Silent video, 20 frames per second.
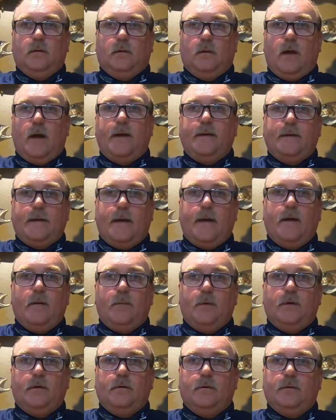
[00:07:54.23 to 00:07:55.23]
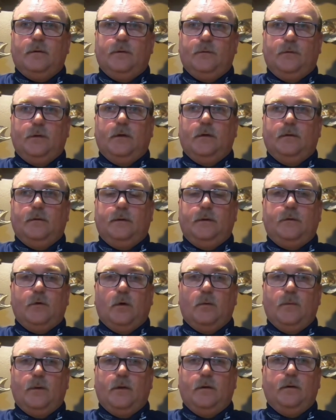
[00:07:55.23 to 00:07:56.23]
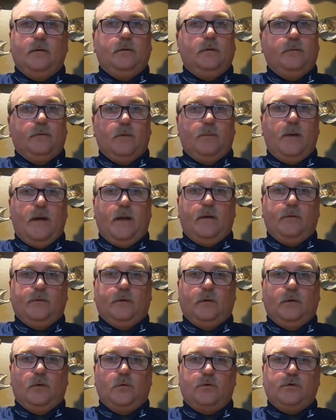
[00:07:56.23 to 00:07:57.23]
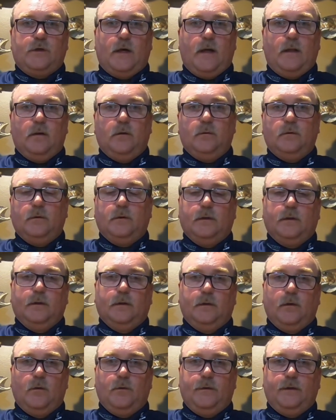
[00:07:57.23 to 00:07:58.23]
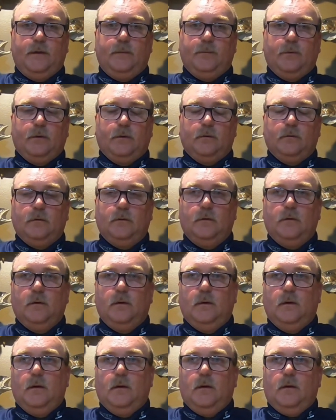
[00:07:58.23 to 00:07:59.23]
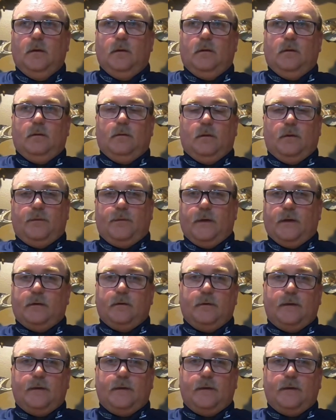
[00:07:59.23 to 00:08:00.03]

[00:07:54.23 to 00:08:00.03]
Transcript: Line diameter is going to determine if your bait is going to go shallower or going to go deeper. The thicker